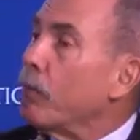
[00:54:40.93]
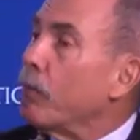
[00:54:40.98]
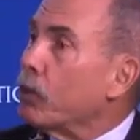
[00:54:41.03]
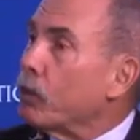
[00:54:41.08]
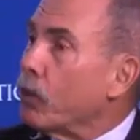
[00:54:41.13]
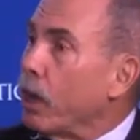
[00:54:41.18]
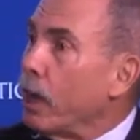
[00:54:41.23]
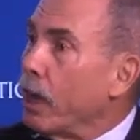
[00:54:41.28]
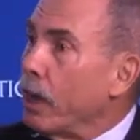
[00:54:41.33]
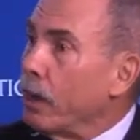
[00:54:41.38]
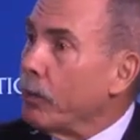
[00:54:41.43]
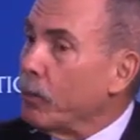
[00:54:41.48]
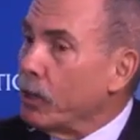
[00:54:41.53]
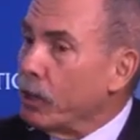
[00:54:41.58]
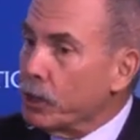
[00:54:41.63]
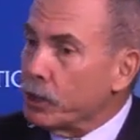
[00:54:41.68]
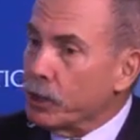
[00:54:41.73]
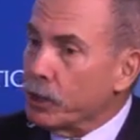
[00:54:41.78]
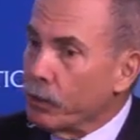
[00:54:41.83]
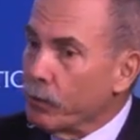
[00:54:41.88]
the time,
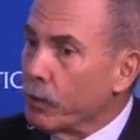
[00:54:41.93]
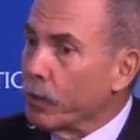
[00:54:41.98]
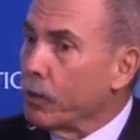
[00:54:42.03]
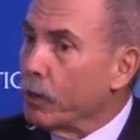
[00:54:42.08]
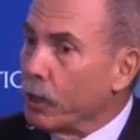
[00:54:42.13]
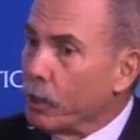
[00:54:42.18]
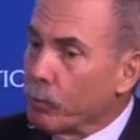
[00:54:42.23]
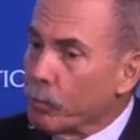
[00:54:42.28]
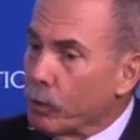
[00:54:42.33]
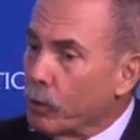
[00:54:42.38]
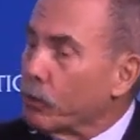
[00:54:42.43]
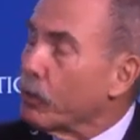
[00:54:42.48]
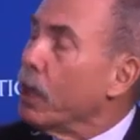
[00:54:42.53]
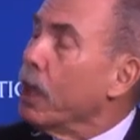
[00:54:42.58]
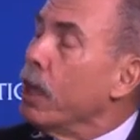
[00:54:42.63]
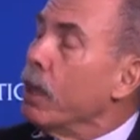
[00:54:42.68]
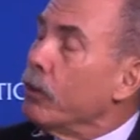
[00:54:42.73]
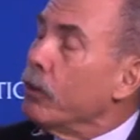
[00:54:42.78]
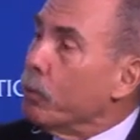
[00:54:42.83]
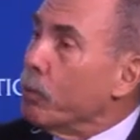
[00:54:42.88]
initiative, and impetus
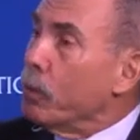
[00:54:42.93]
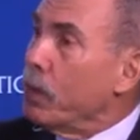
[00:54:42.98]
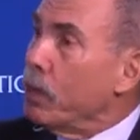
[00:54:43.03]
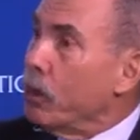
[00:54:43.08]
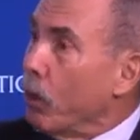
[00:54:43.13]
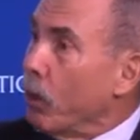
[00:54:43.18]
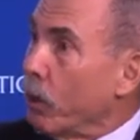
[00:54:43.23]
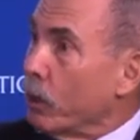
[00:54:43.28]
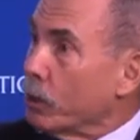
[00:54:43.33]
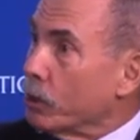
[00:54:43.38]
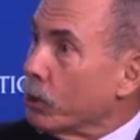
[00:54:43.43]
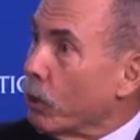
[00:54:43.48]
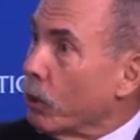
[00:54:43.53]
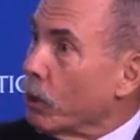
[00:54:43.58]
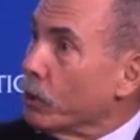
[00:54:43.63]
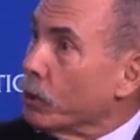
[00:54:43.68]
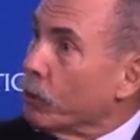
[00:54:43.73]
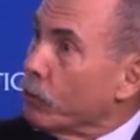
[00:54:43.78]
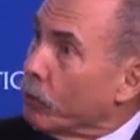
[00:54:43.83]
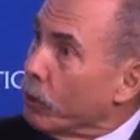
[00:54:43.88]
to be hard
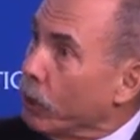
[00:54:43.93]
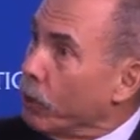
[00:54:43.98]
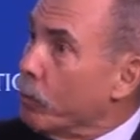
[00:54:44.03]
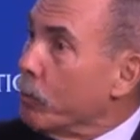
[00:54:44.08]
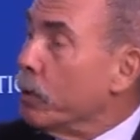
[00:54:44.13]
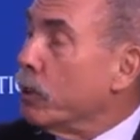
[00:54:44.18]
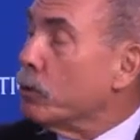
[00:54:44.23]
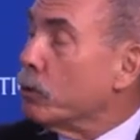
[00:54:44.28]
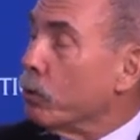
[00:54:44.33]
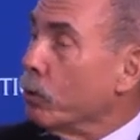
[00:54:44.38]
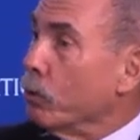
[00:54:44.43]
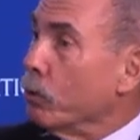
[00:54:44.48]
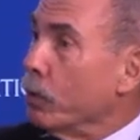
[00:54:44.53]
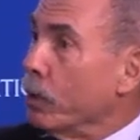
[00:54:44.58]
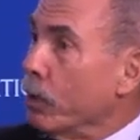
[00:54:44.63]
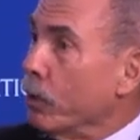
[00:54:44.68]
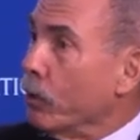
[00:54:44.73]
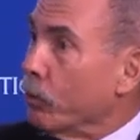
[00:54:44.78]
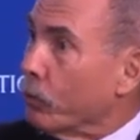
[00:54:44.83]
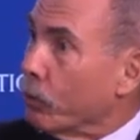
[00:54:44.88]
chargers and to be true
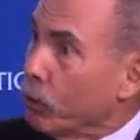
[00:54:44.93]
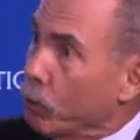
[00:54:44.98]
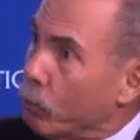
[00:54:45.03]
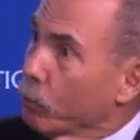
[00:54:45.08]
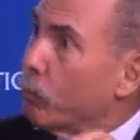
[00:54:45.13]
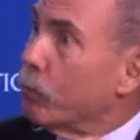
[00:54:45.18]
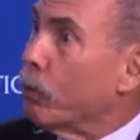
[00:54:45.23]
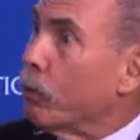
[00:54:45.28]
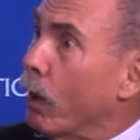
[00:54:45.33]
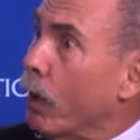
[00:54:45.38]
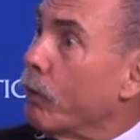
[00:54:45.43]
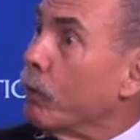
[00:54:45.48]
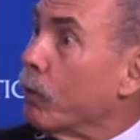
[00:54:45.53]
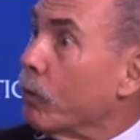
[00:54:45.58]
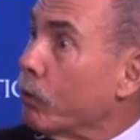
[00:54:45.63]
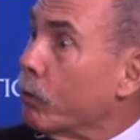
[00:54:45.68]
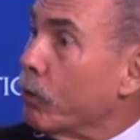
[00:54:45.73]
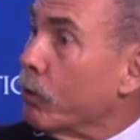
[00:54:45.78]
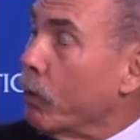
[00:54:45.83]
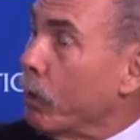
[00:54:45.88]
leaders. And you've
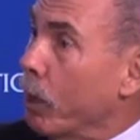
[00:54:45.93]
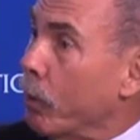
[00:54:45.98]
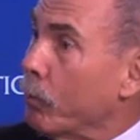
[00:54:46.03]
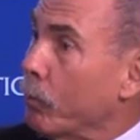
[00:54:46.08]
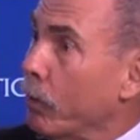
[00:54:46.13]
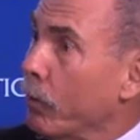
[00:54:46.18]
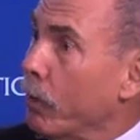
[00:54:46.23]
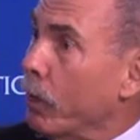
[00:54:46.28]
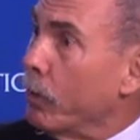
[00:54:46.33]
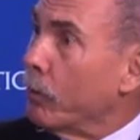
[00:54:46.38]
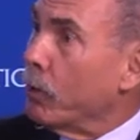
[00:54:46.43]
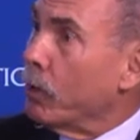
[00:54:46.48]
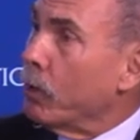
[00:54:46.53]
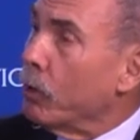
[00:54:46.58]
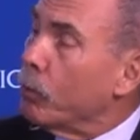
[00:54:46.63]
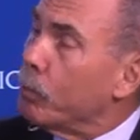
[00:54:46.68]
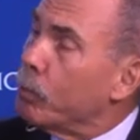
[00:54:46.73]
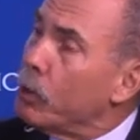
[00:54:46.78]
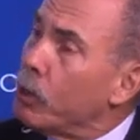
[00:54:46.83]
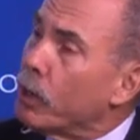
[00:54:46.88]
referenced a number of them in
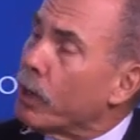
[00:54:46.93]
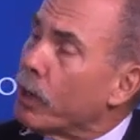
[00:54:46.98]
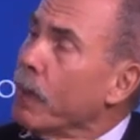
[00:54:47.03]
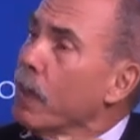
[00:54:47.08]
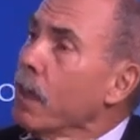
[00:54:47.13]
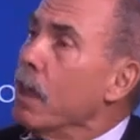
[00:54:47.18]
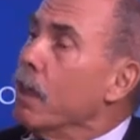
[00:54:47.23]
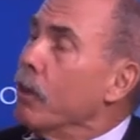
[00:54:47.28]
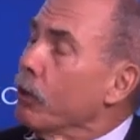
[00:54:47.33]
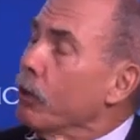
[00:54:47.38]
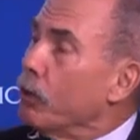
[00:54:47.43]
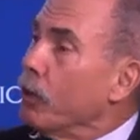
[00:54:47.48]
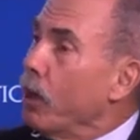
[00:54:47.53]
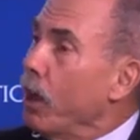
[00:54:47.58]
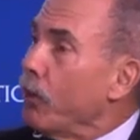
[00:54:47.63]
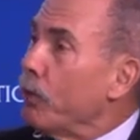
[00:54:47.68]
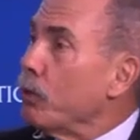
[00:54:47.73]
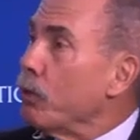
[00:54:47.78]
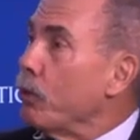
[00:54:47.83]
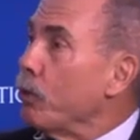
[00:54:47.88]
your book. There's
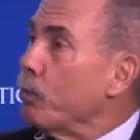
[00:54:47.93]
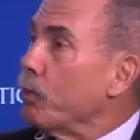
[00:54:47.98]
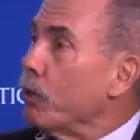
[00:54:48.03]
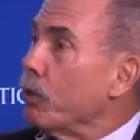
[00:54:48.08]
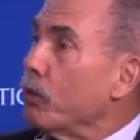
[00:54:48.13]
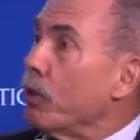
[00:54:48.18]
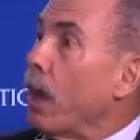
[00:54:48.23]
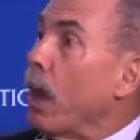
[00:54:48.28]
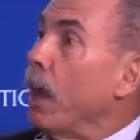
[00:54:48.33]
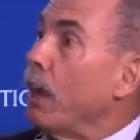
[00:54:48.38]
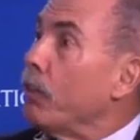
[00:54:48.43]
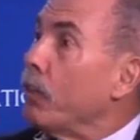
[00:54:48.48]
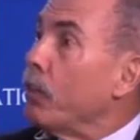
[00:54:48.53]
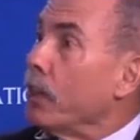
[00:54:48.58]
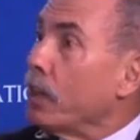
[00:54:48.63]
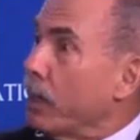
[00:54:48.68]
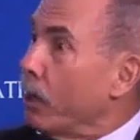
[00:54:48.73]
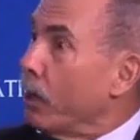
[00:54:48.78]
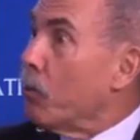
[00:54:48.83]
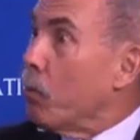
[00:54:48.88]
another group that I
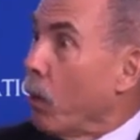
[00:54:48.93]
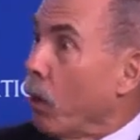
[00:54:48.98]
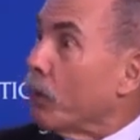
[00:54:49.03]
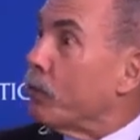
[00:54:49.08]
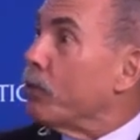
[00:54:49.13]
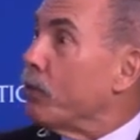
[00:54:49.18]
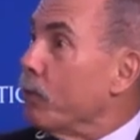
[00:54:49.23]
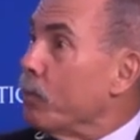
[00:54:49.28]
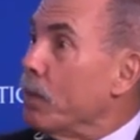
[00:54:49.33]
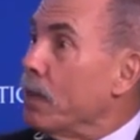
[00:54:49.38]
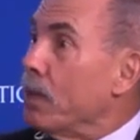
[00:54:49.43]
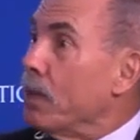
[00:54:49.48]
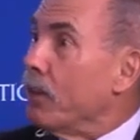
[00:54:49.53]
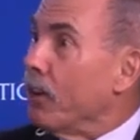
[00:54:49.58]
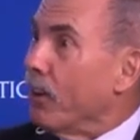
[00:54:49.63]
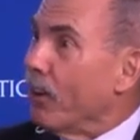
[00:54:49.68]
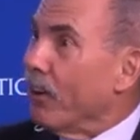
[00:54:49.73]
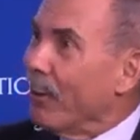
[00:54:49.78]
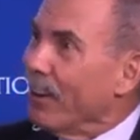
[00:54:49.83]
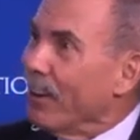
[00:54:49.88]
think wants to be
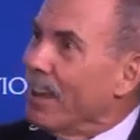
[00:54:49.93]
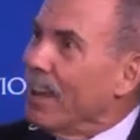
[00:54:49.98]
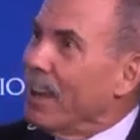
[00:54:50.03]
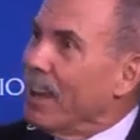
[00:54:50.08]
there.